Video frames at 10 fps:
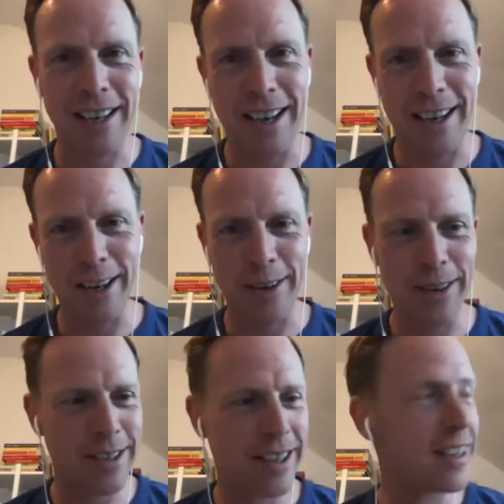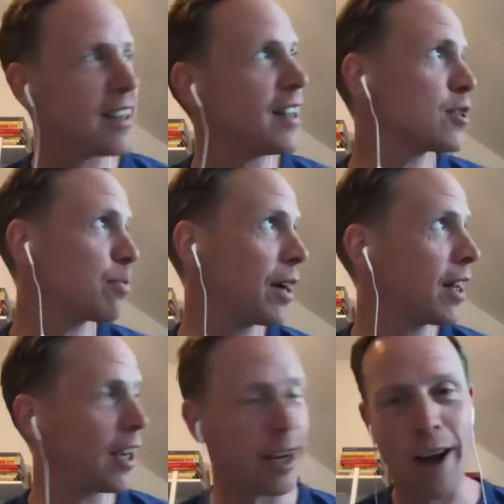It's
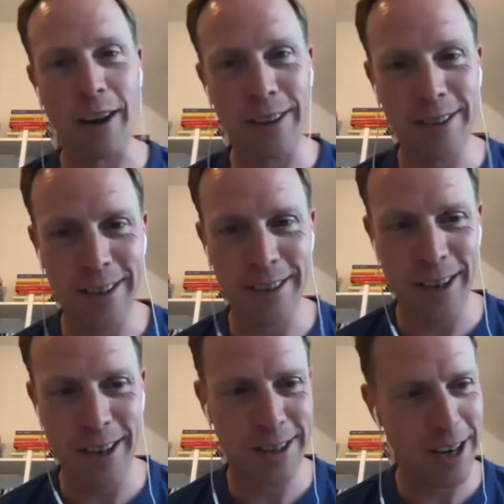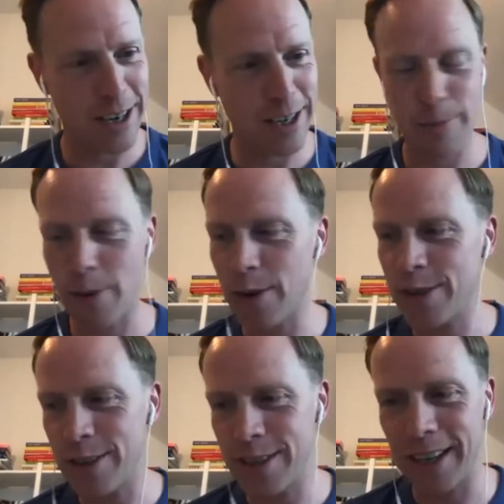springy in Holland, so sun is shining, the
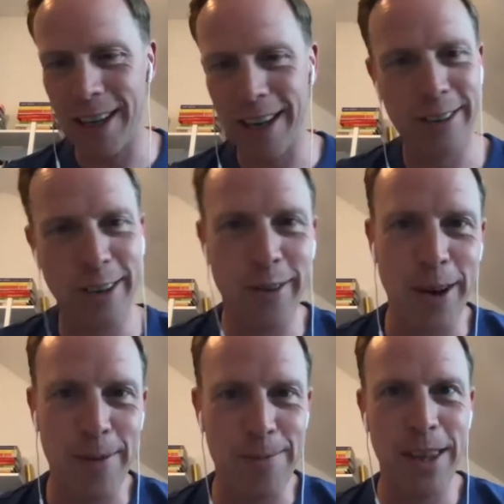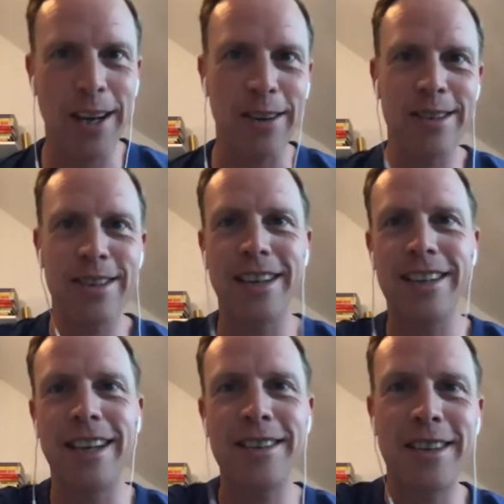birds are singing, so it's
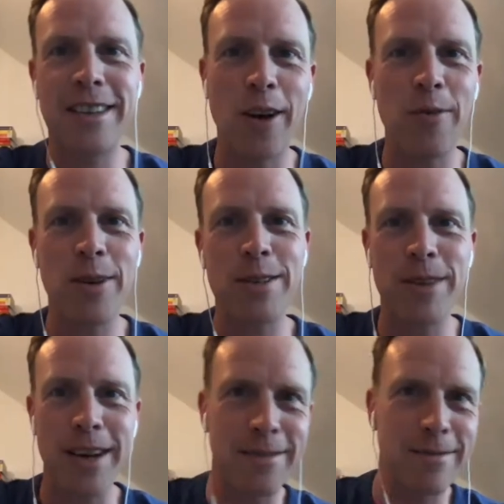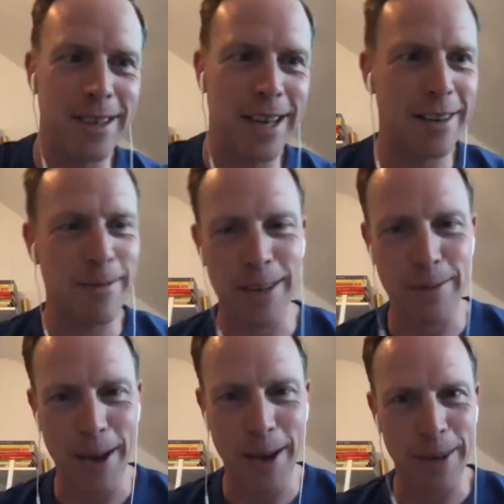that always kind of makes
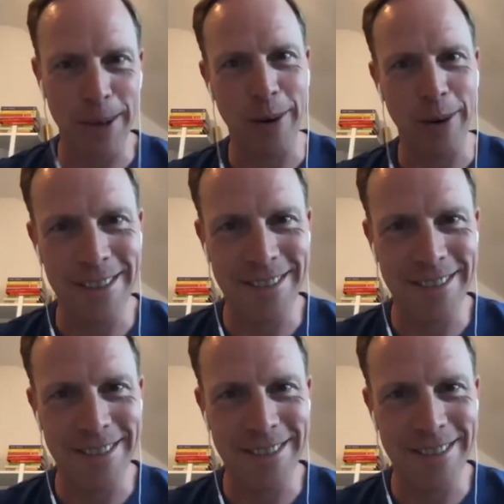me happy in a way.